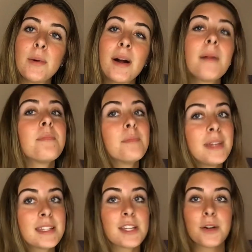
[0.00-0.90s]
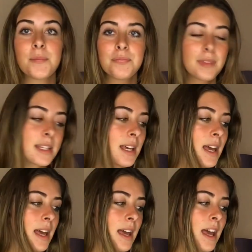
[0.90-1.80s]
what? Me too.
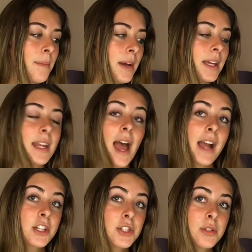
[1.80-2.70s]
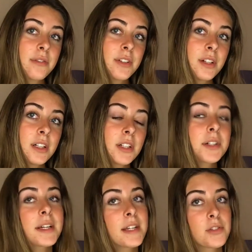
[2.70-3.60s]
Am I an extrovert
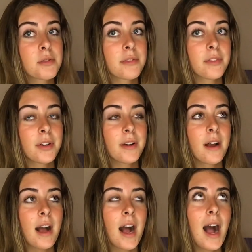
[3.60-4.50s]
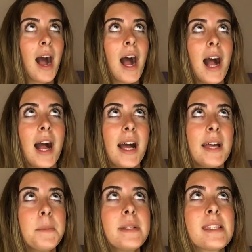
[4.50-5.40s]
or introvert?
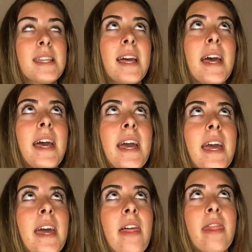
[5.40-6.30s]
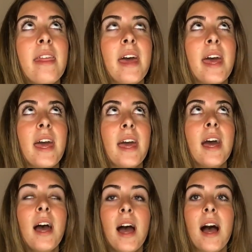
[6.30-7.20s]
I would say that
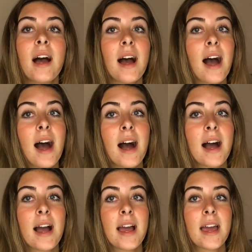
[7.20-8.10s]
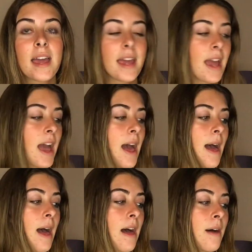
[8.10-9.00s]
I
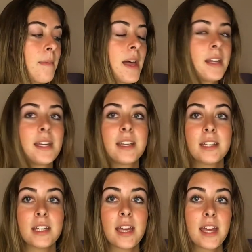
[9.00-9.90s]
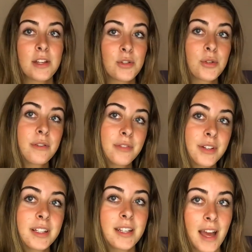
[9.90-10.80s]
am an
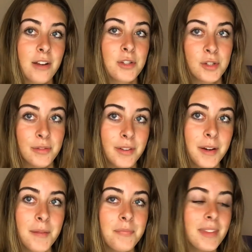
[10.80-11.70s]
introverted extrovert.